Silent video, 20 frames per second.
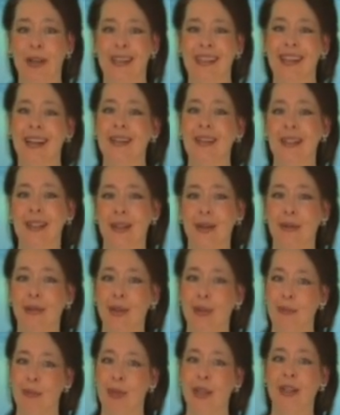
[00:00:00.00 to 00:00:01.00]
my son
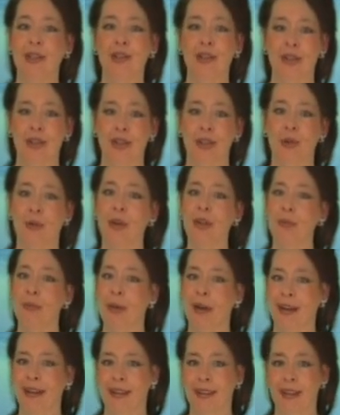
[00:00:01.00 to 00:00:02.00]
slowly being
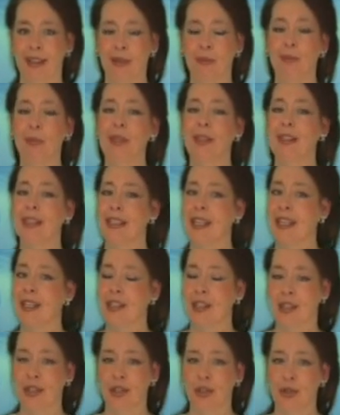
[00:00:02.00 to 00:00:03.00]
destroyed by the
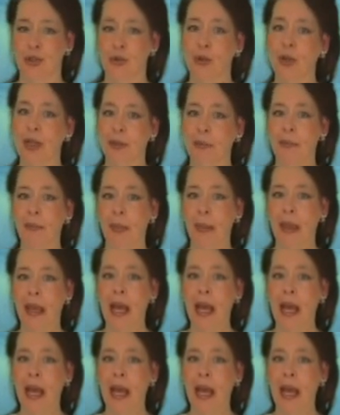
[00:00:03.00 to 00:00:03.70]
debilitating disorder.